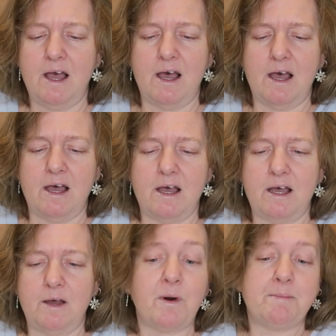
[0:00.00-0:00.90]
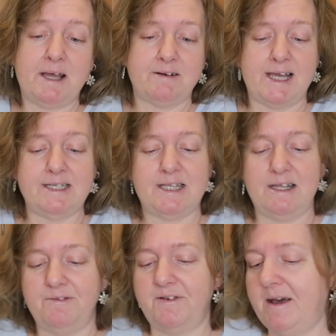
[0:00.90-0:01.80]

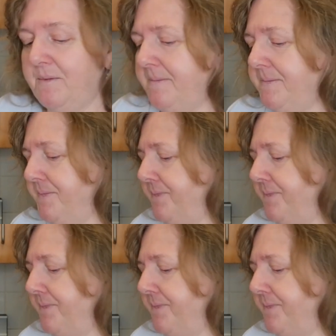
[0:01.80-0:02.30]
£1.18 for that one.